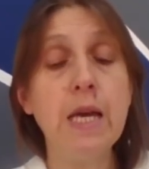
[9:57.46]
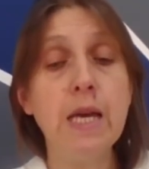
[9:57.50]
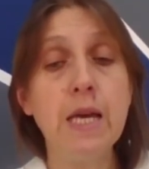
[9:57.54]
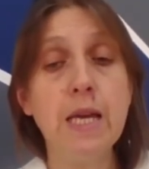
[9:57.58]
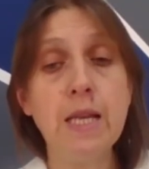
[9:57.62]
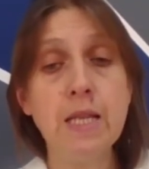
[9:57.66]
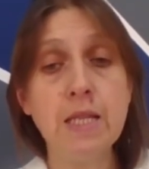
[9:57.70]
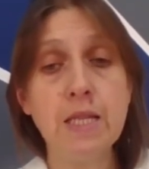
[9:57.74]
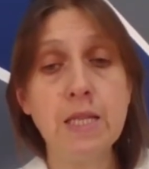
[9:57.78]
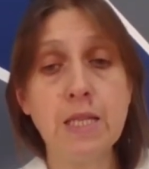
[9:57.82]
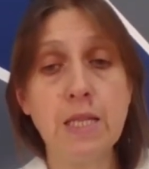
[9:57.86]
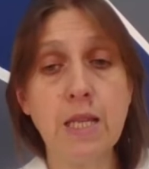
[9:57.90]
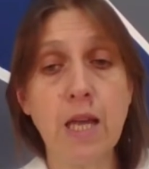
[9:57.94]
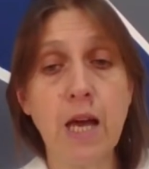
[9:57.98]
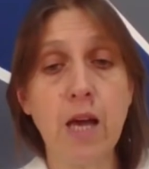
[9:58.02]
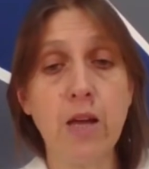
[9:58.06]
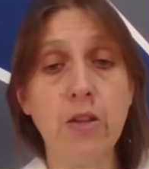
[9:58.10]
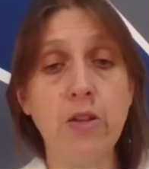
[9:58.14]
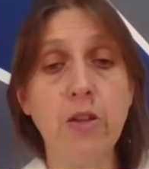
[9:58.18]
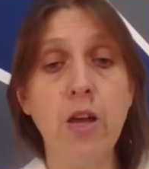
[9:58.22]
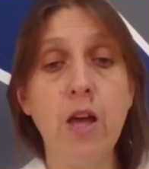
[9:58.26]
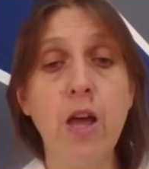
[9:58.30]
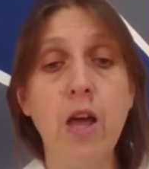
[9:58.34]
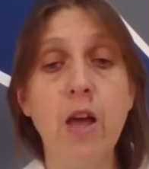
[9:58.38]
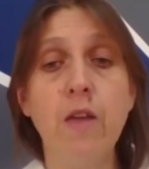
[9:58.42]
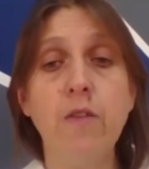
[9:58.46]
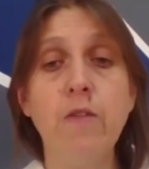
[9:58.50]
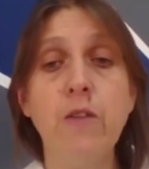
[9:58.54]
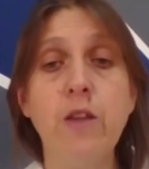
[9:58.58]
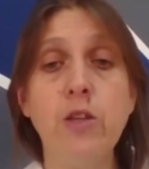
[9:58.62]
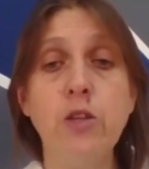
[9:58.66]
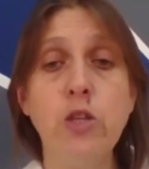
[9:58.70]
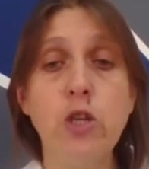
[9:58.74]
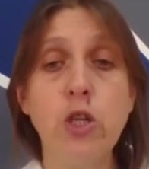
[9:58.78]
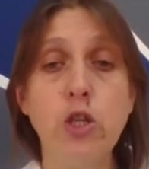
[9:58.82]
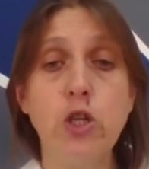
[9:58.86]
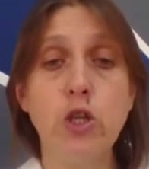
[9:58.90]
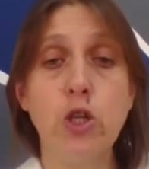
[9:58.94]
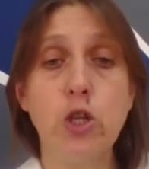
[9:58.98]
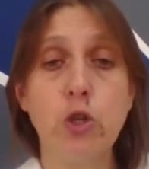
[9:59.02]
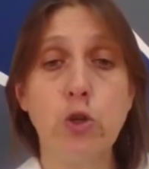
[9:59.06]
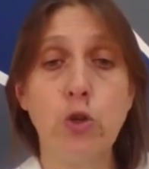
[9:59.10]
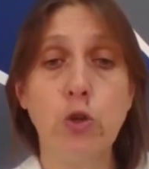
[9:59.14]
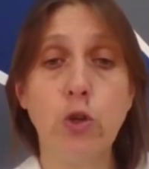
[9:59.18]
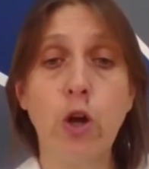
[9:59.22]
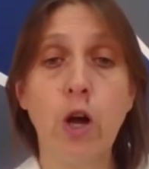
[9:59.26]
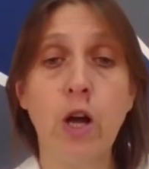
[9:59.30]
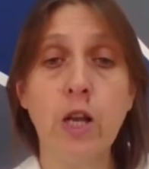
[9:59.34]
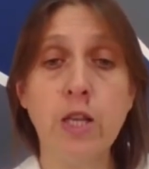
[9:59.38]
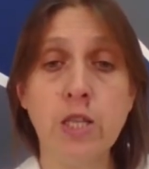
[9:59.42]
Instead, the teacher
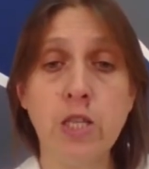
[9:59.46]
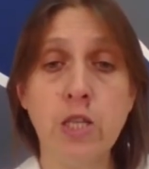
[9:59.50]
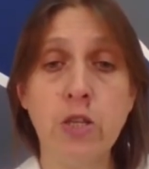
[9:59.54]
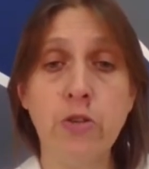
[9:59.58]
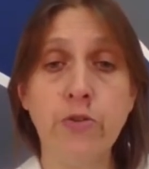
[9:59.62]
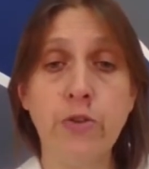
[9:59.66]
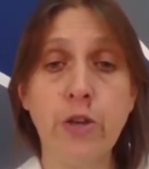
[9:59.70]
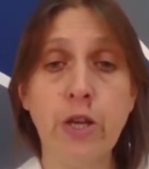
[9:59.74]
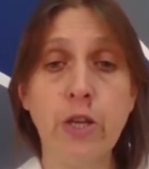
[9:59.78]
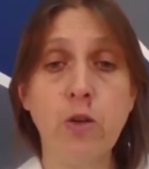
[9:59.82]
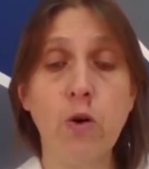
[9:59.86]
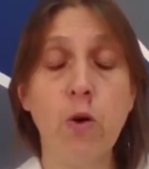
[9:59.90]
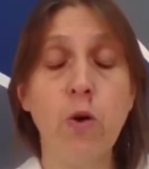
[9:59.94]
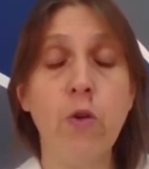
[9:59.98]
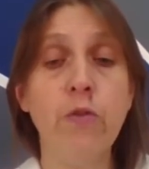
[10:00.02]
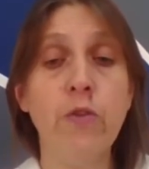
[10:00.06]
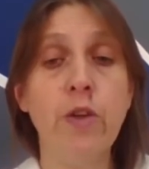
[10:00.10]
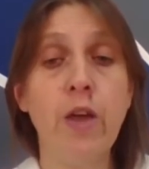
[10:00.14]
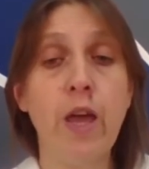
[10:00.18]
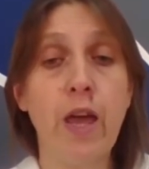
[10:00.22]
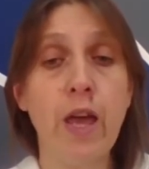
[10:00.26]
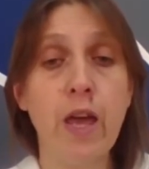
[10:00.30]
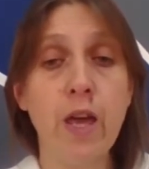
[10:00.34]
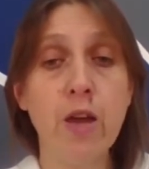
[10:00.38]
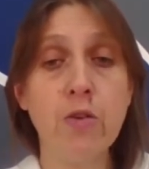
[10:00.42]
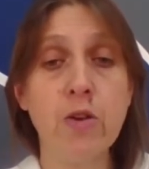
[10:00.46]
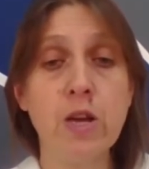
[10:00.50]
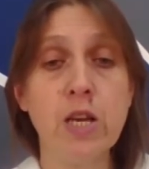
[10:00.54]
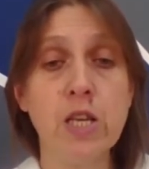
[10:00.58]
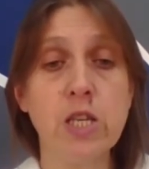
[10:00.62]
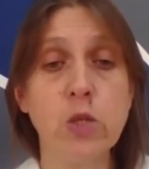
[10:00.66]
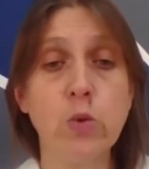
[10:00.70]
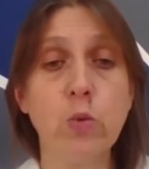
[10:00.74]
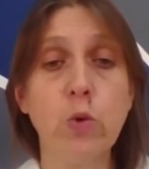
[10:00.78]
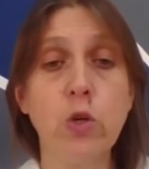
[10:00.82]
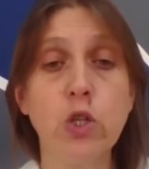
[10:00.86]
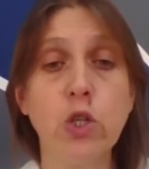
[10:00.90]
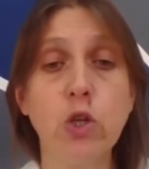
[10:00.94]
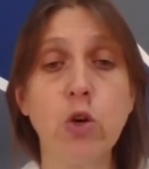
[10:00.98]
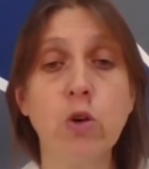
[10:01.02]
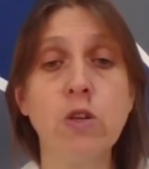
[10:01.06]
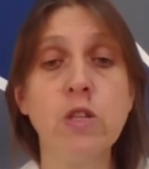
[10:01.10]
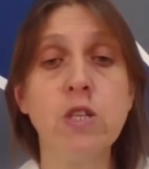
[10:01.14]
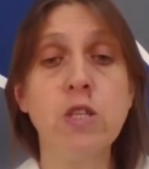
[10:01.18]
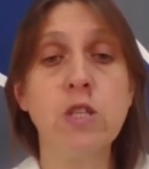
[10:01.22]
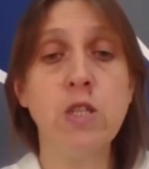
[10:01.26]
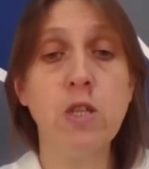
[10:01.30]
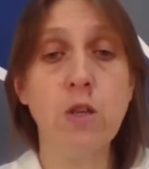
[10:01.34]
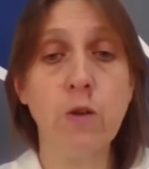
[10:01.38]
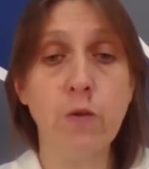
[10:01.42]
should concentrate on the areas which
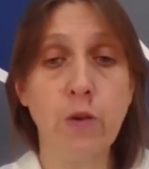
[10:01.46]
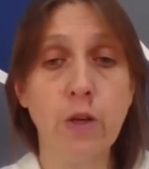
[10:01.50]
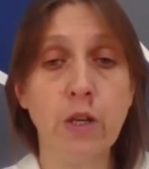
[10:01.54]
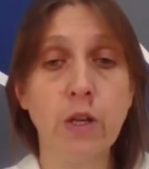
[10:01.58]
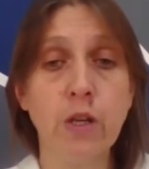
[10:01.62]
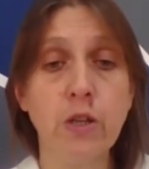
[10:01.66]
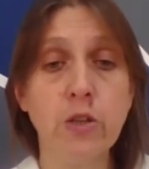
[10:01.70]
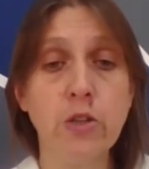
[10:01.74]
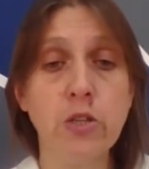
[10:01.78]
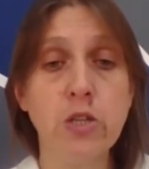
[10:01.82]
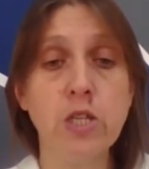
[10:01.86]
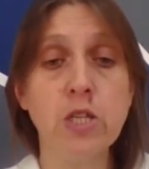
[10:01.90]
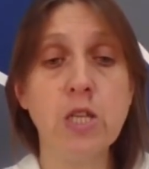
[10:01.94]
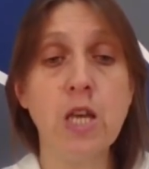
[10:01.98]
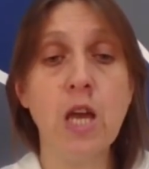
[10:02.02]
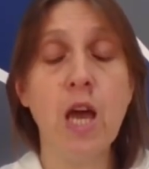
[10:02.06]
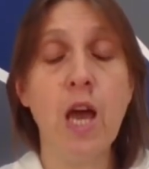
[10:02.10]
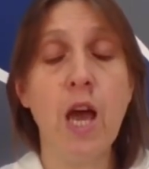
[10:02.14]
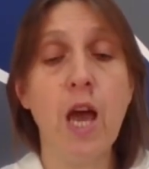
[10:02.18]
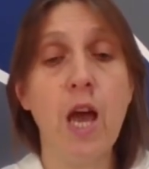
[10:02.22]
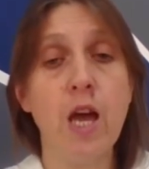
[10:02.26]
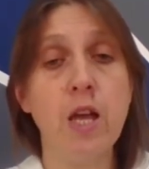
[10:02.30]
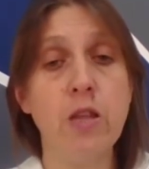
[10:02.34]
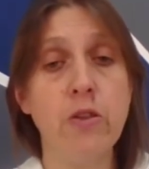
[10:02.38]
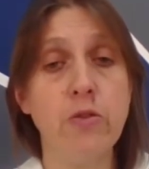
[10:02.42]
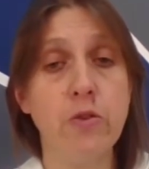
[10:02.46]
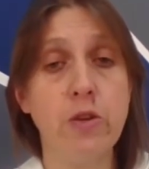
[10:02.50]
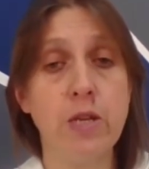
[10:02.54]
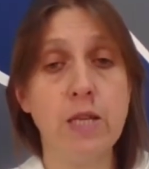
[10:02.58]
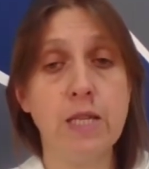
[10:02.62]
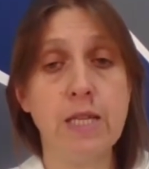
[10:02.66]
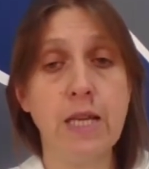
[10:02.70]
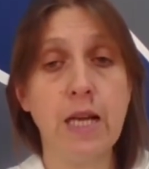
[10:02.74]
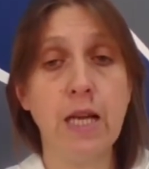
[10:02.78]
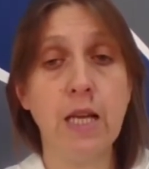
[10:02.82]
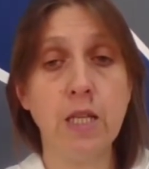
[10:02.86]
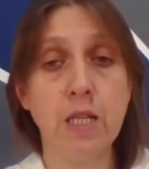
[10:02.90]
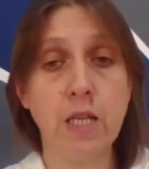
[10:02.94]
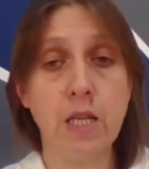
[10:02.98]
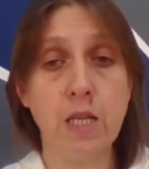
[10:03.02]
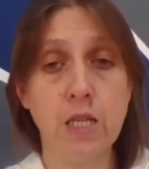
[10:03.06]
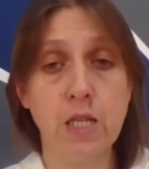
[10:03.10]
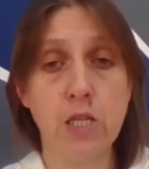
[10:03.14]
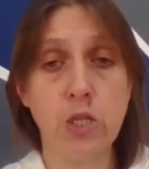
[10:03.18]
cause difficulties and result in